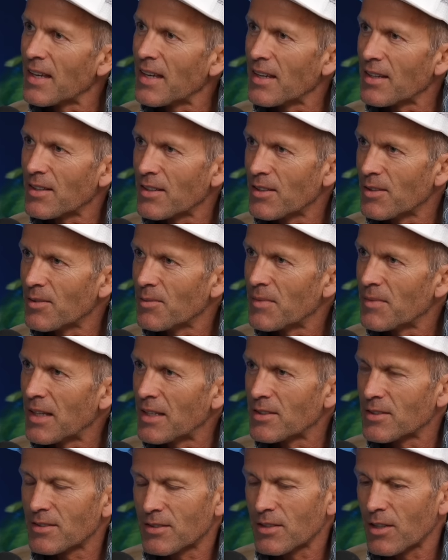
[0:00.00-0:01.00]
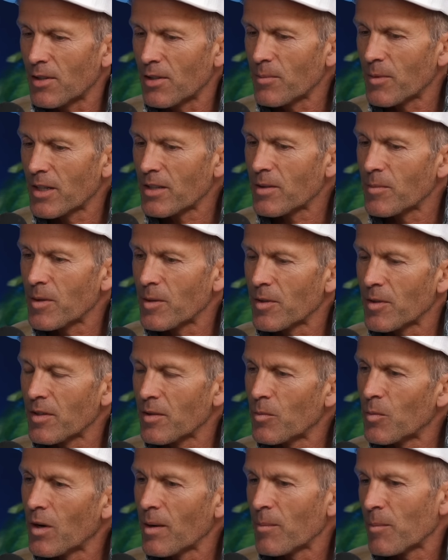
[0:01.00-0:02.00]
Thank you. That's yeah. totally my commitment
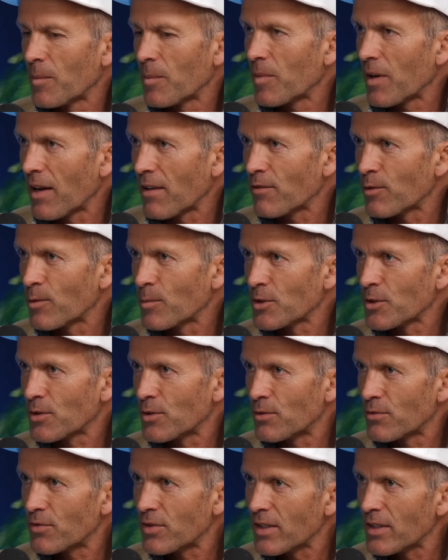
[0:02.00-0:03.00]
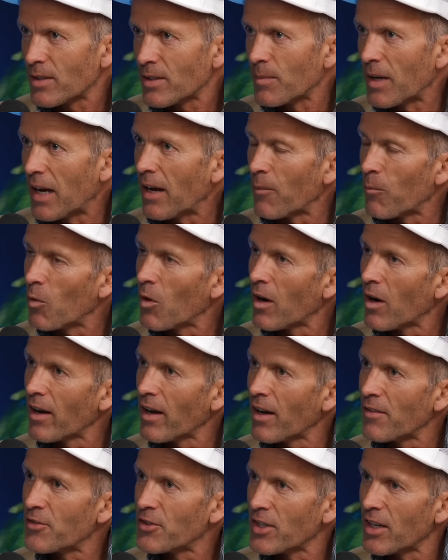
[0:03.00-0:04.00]
and why my platform is called Freedom and
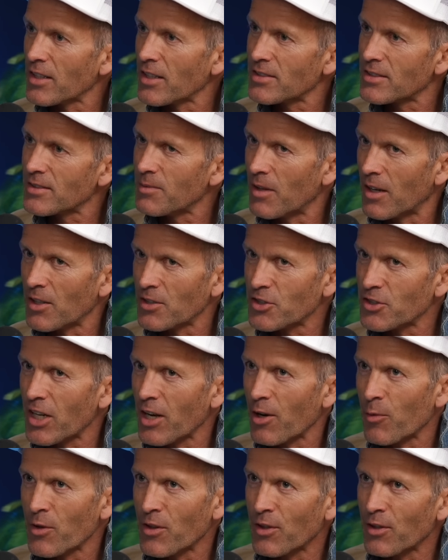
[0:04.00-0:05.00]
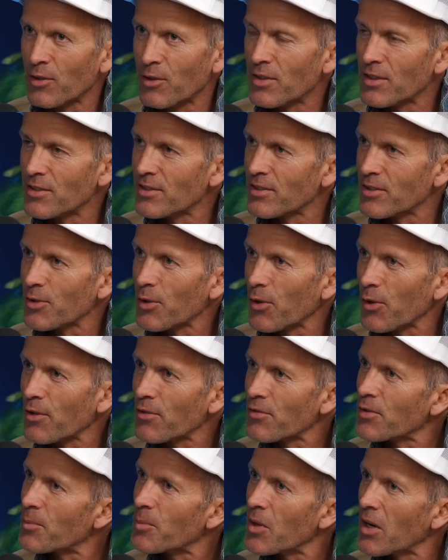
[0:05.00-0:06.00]
why I've just, I'll share with you, this is hot off
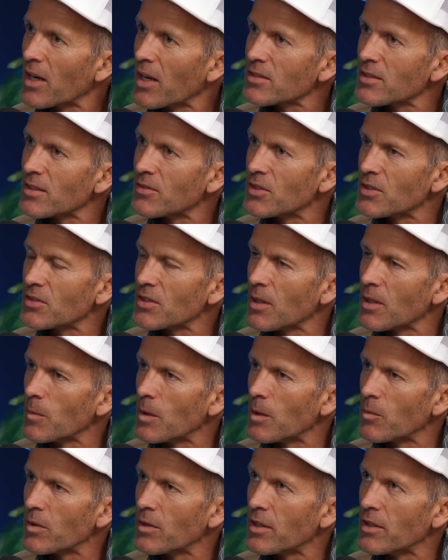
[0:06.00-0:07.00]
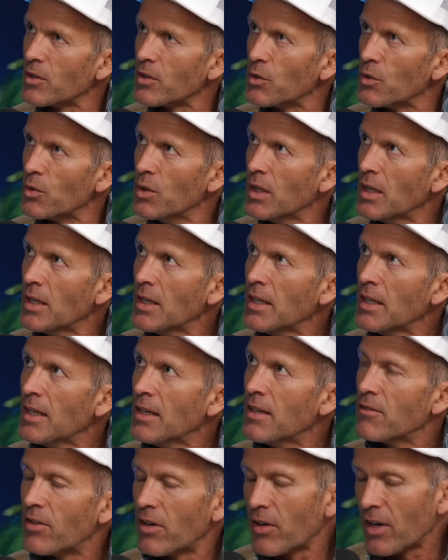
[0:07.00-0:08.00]
mm-hmm. the press. I've just come up with a new,
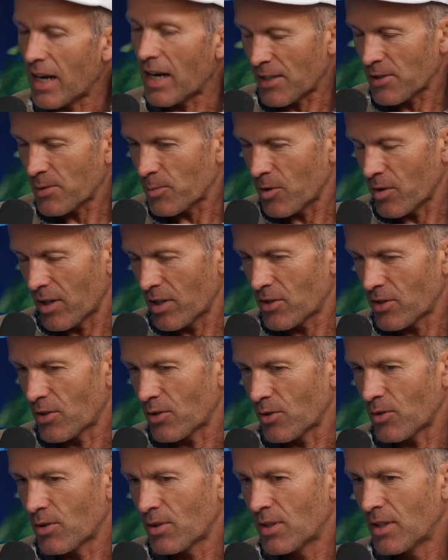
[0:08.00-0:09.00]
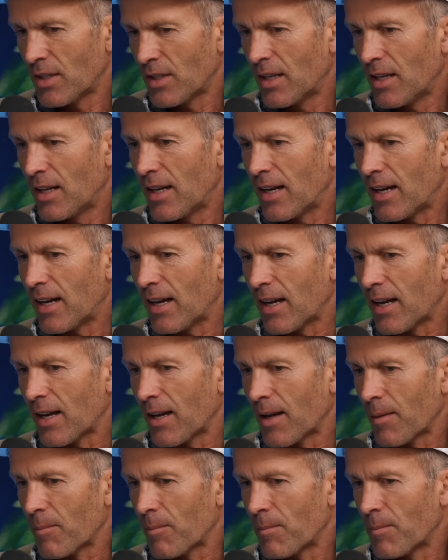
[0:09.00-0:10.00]
very aspirational,
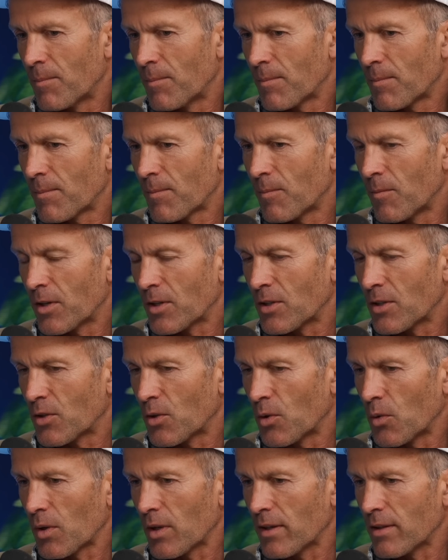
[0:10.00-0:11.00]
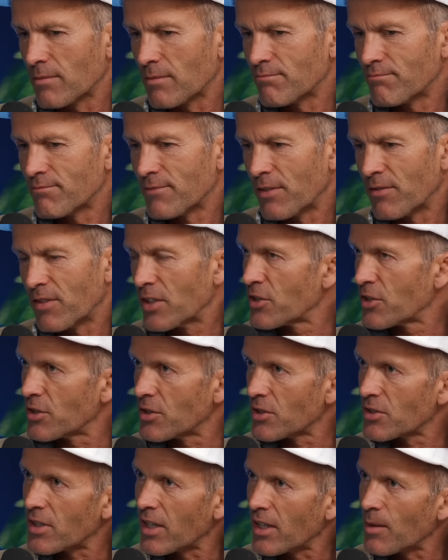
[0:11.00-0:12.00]
um, we could call it a
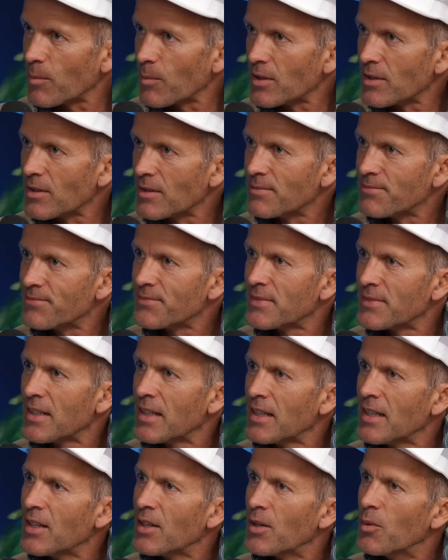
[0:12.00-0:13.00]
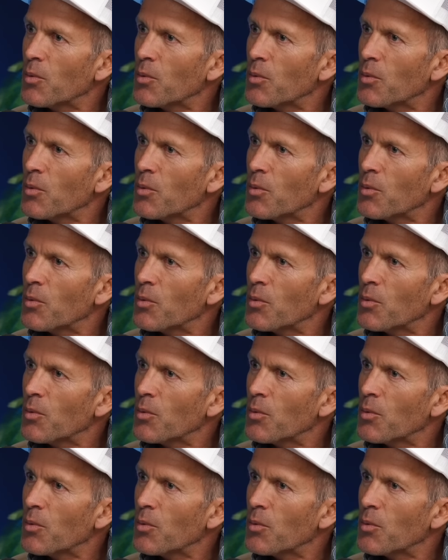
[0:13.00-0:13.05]
vision statement, mm.